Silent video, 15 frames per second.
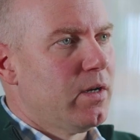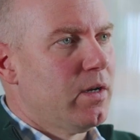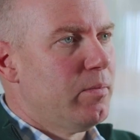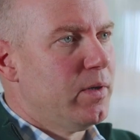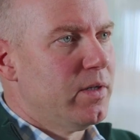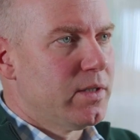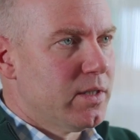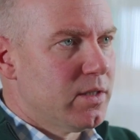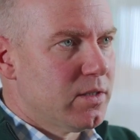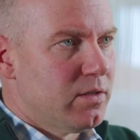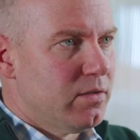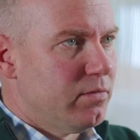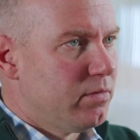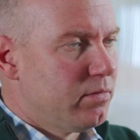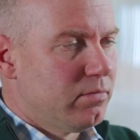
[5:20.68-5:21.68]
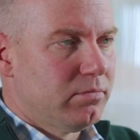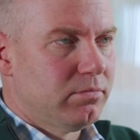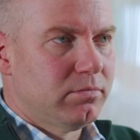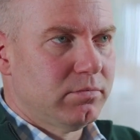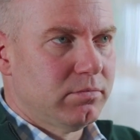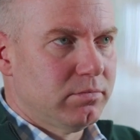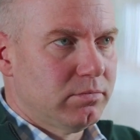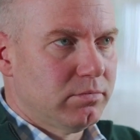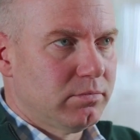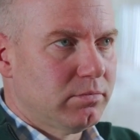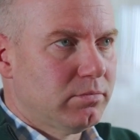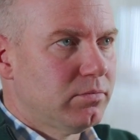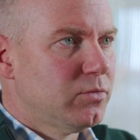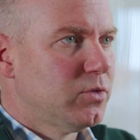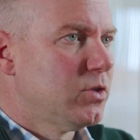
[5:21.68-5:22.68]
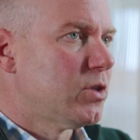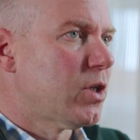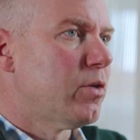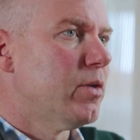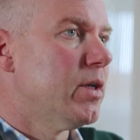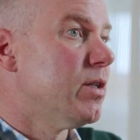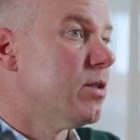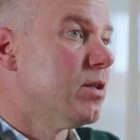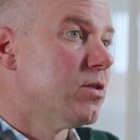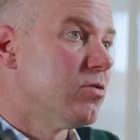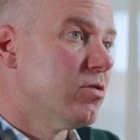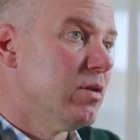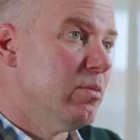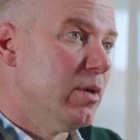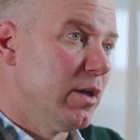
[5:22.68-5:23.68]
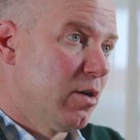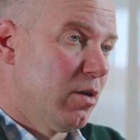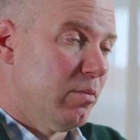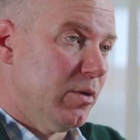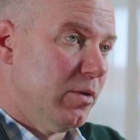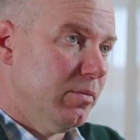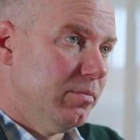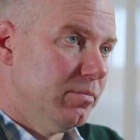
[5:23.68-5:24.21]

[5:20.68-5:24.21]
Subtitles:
hypotensive. So it's extremely common.